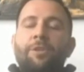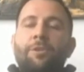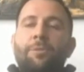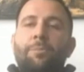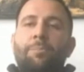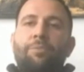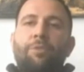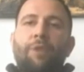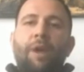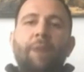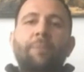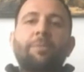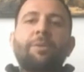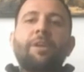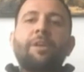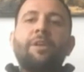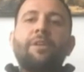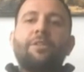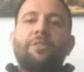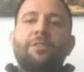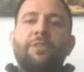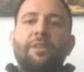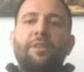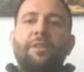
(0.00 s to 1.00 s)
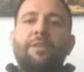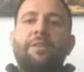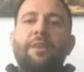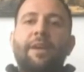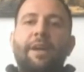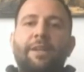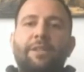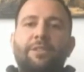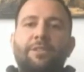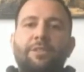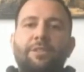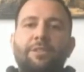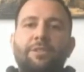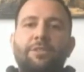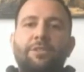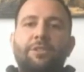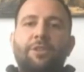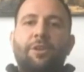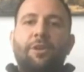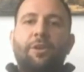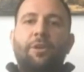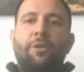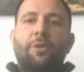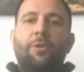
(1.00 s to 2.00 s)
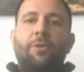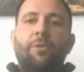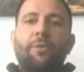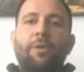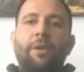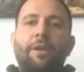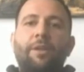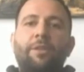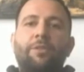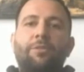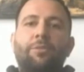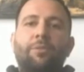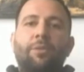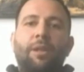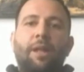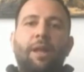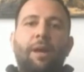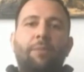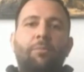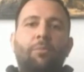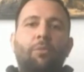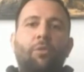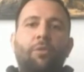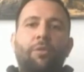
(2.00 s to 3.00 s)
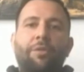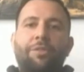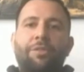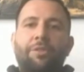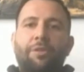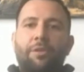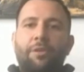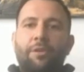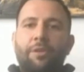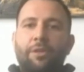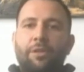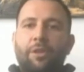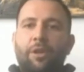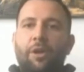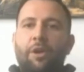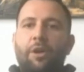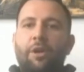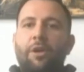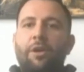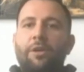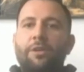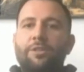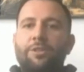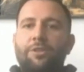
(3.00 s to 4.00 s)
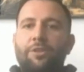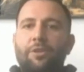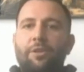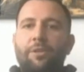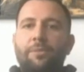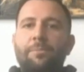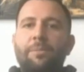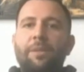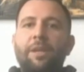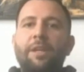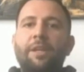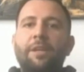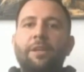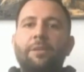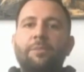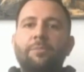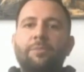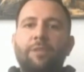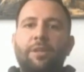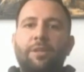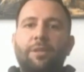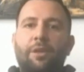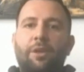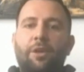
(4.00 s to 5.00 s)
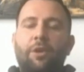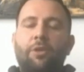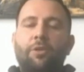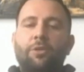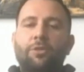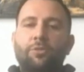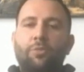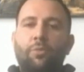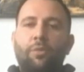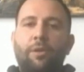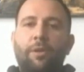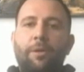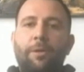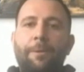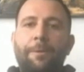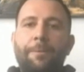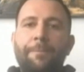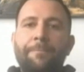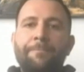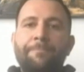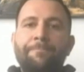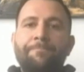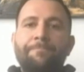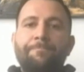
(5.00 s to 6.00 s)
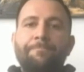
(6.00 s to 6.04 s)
You're probably going to see the Texans go into a lot more third and long, third and medium than the Colts will.